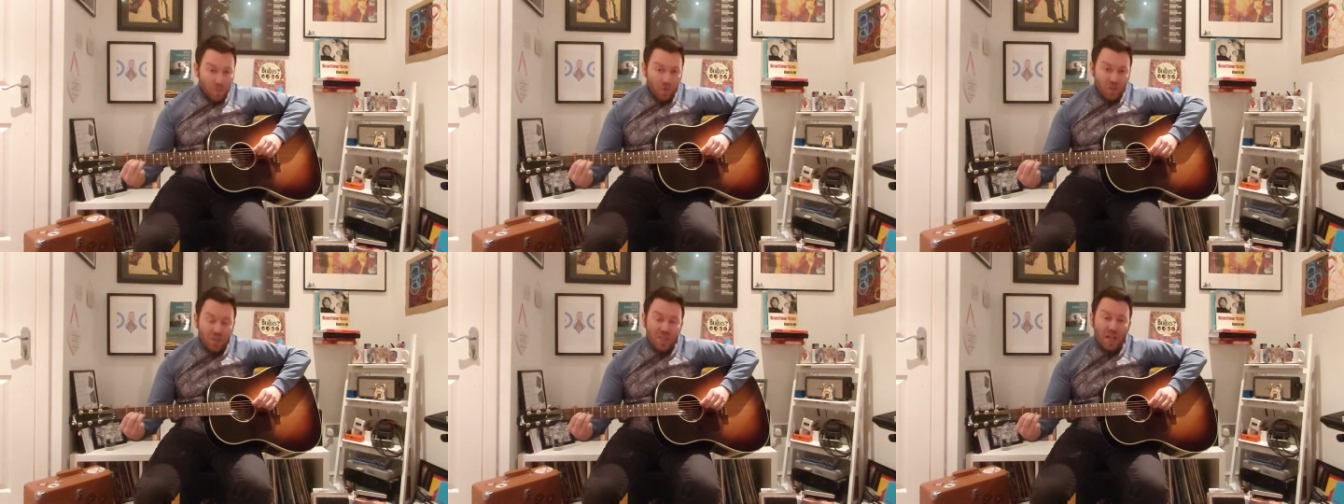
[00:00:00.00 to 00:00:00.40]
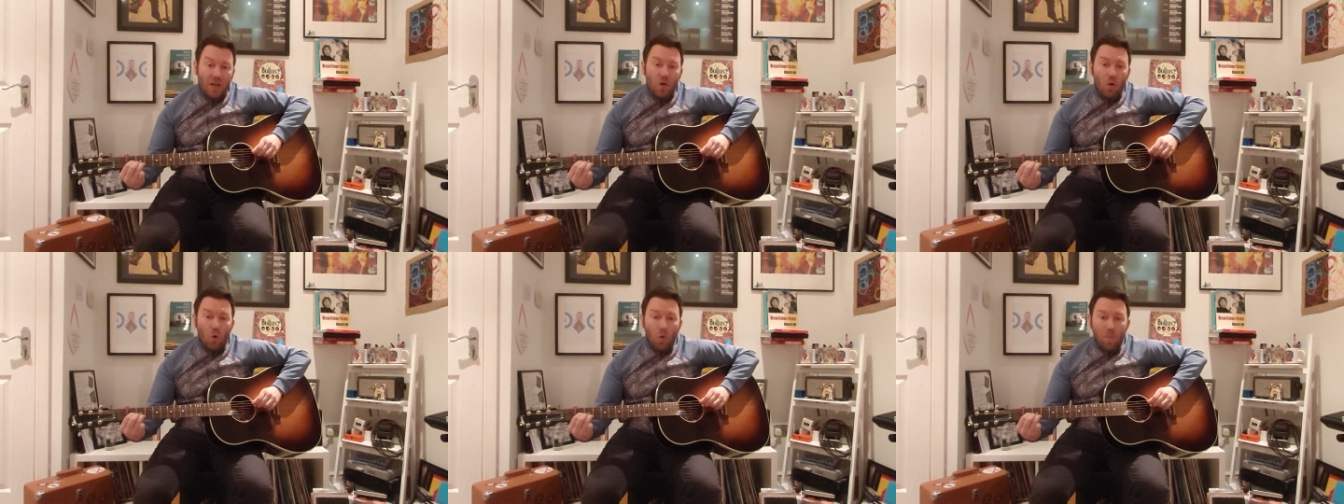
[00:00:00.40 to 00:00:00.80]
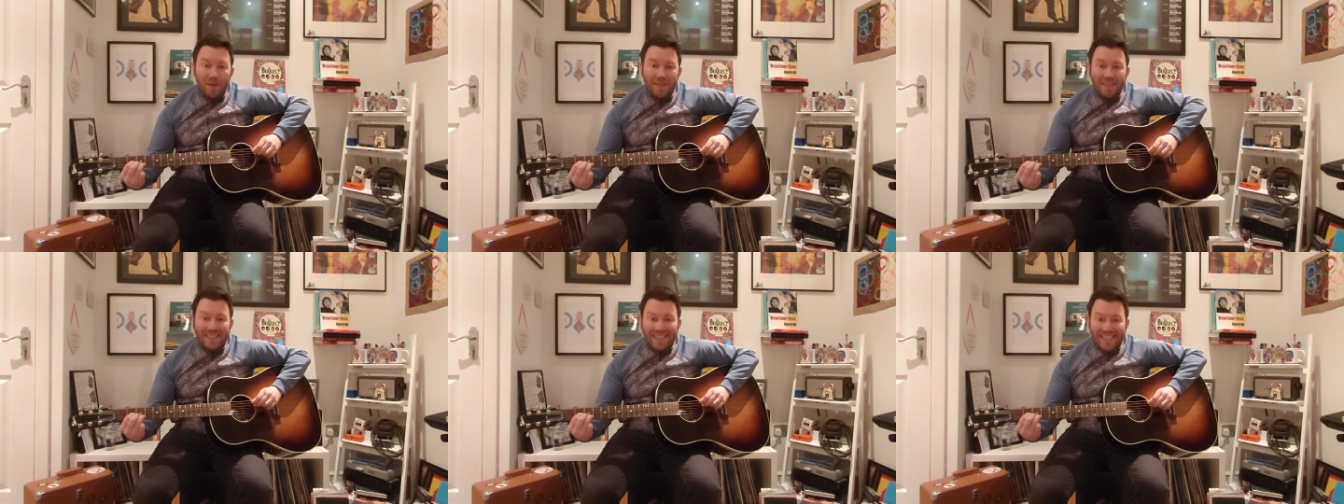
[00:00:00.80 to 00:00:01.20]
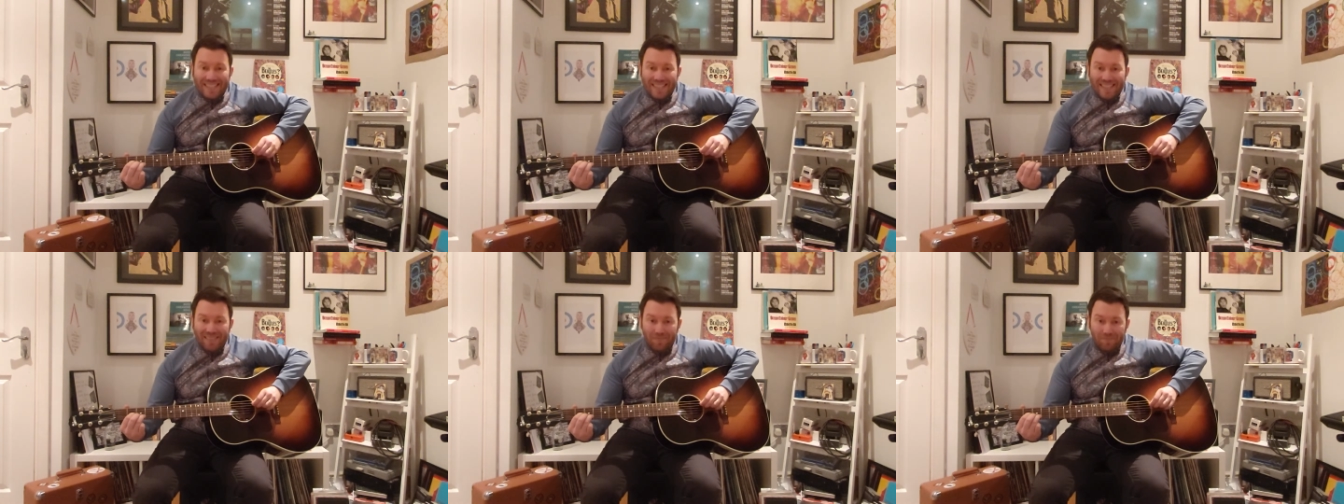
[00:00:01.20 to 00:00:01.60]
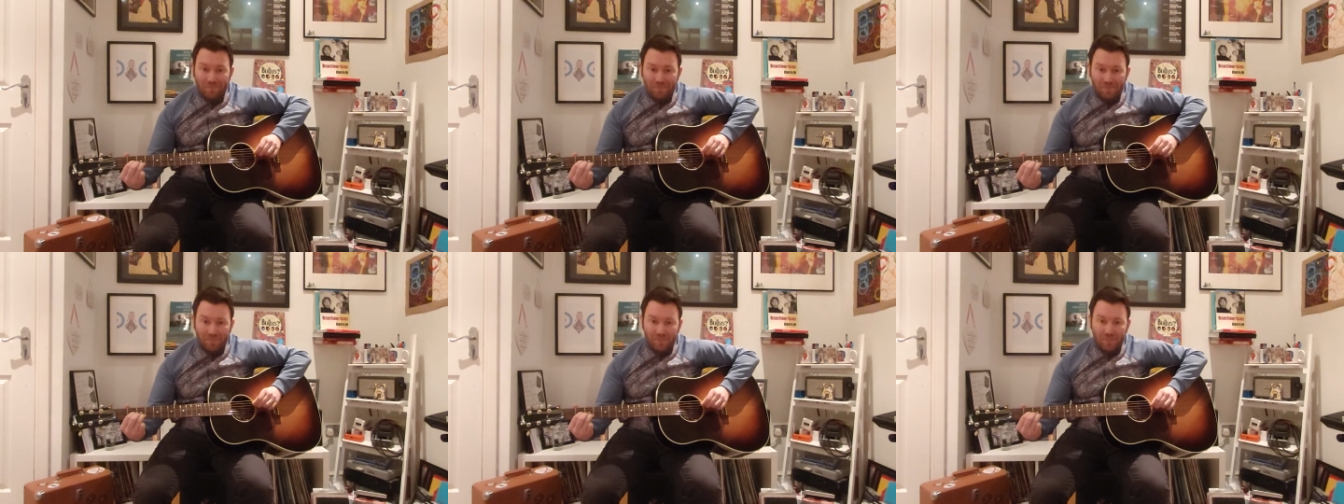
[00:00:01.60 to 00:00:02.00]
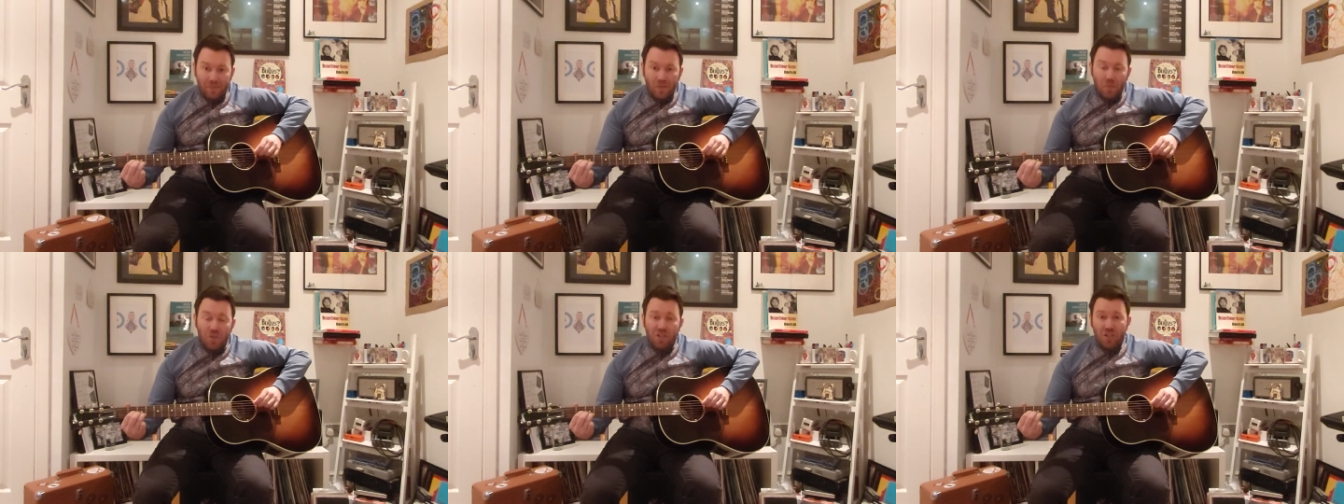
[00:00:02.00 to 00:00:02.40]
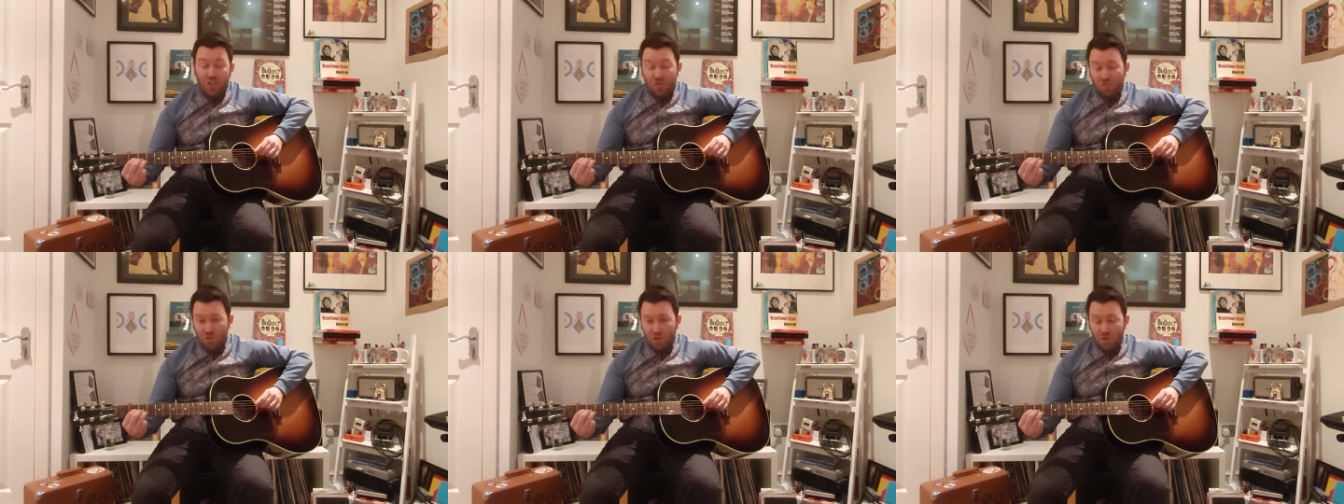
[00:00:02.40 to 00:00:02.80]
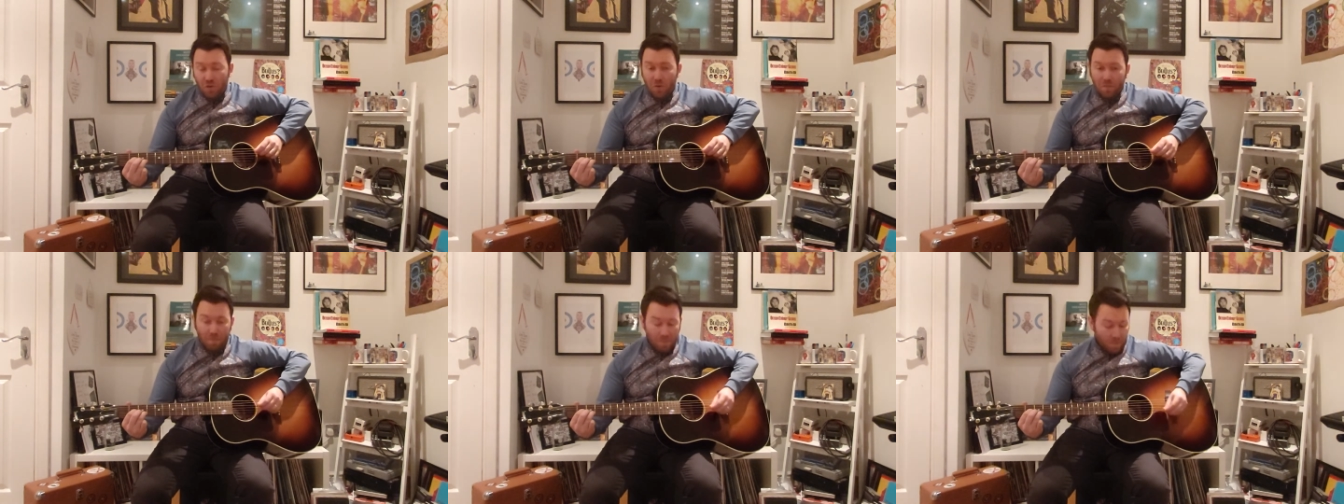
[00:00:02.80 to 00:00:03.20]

which is an open D, which is your root note.